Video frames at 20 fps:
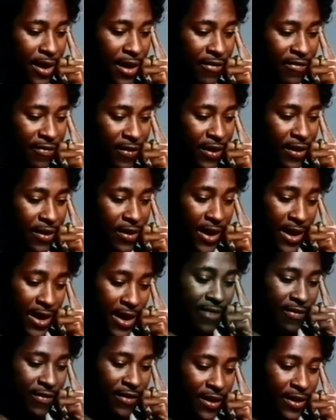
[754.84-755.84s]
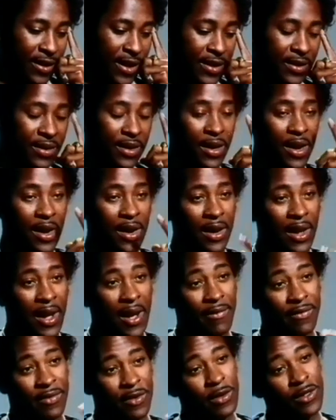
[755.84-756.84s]
feel that. I feel like that I
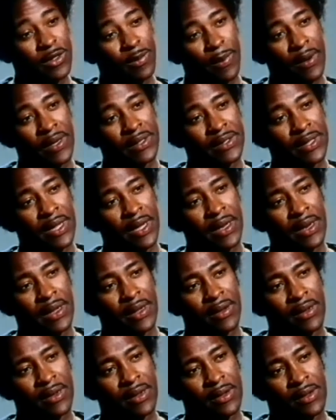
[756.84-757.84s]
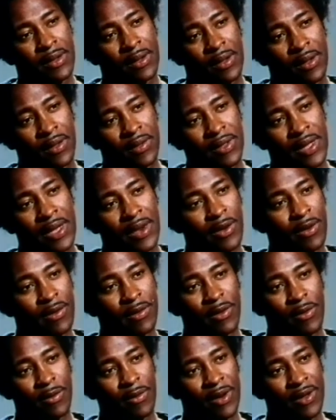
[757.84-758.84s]
have to express that
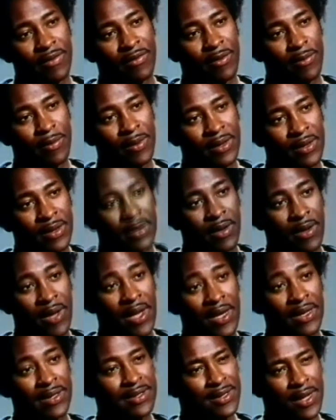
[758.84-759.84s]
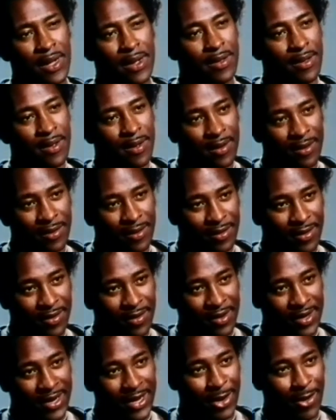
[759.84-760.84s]
hurt or whatever. But, I can say that.
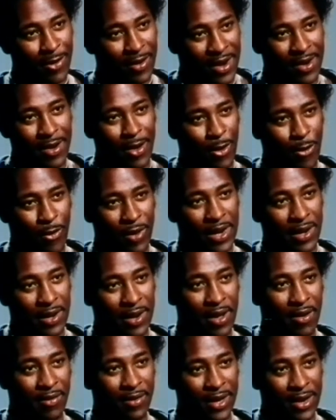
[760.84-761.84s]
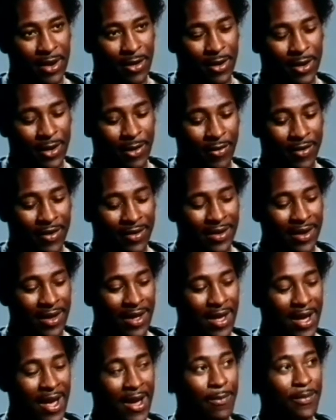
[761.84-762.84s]
And I know right down here,
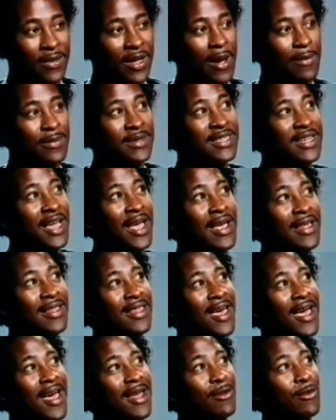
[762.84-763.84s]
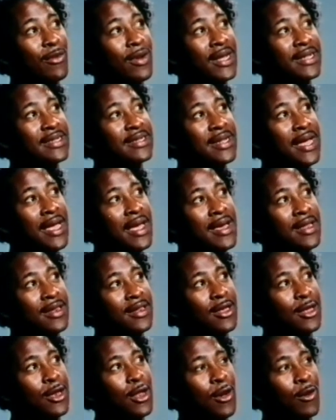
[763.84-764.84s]
I'm saying that, and when I say it,
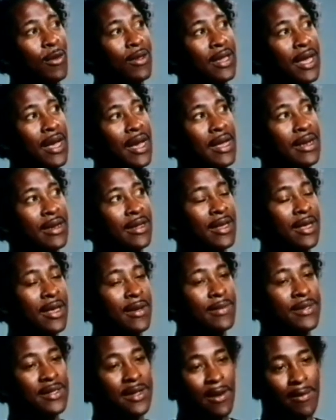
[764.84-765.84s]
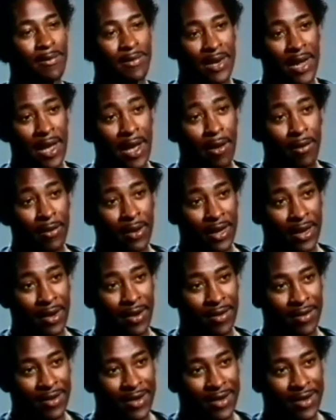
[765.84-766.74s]
it kind of keeps something down here,